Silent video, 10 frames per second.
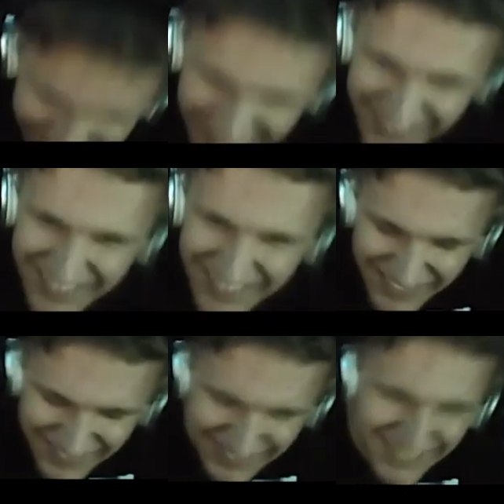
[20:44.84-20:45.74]

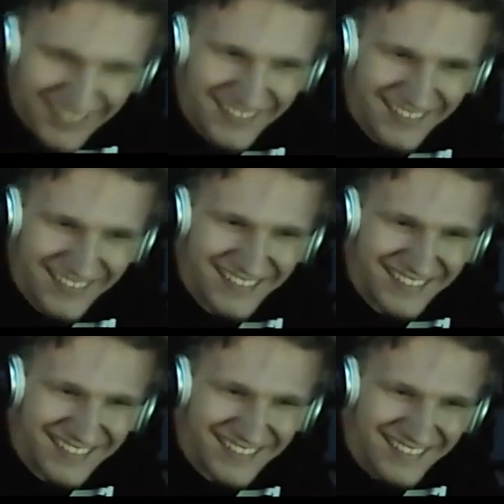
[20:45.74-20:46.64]

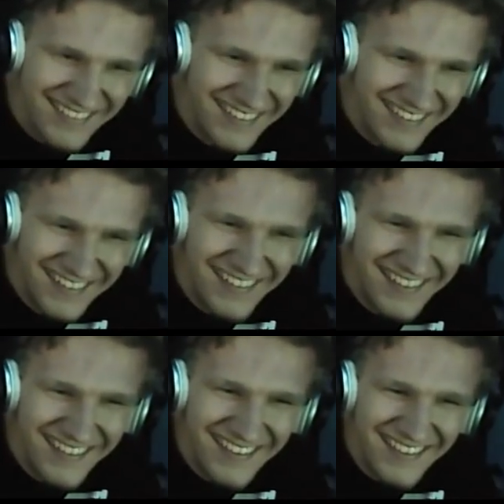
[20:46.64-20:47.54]

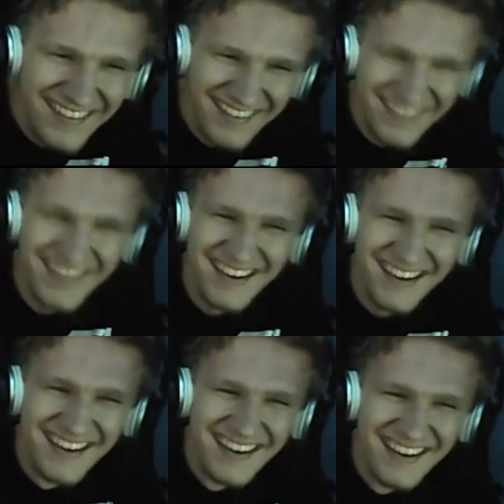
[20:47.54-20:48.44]
The person shown says nothing.